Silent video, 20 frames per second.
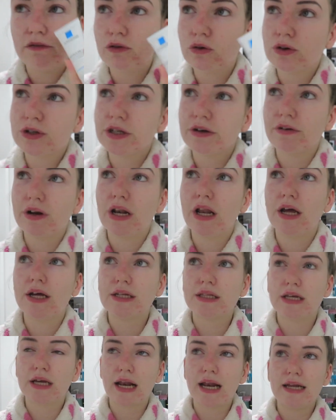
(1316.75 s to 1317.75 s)
I've also really
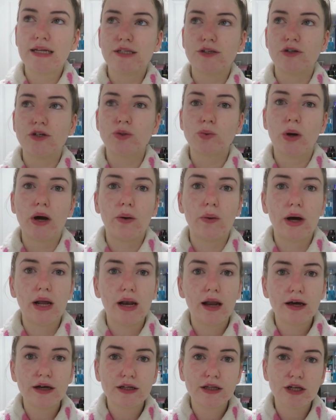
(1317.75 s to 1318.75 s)
liked the cleanser as well. I
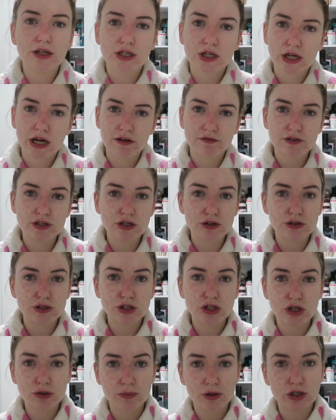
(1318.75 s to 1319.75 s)
like that you don't have to use
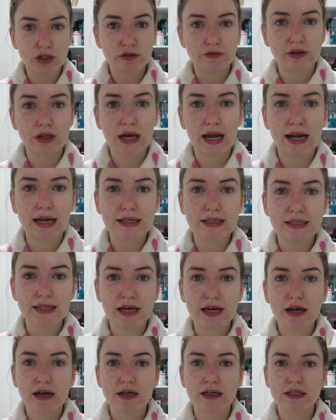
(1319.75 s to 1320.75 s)
too much of the
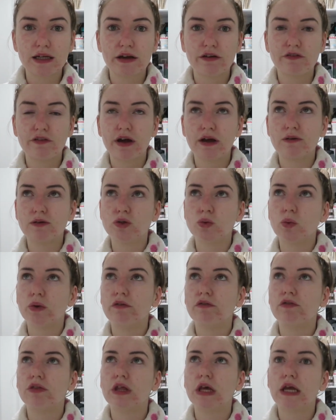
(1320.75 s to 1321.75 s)
cleanser, because I found
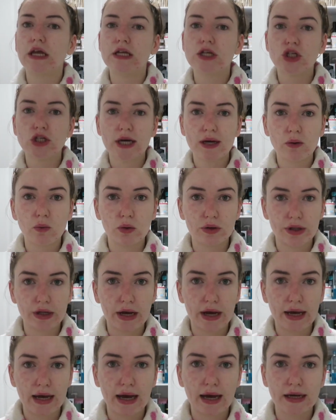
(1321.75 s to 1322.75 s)
with the gel one
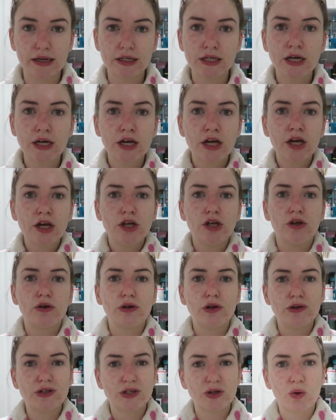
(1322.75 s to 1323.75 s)
that I had, you're
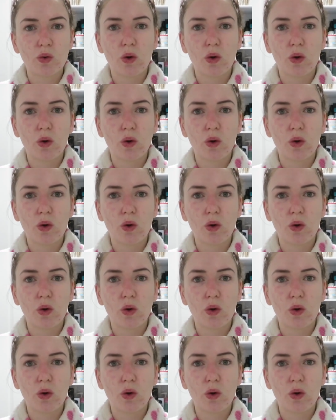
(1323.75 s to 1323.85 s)
using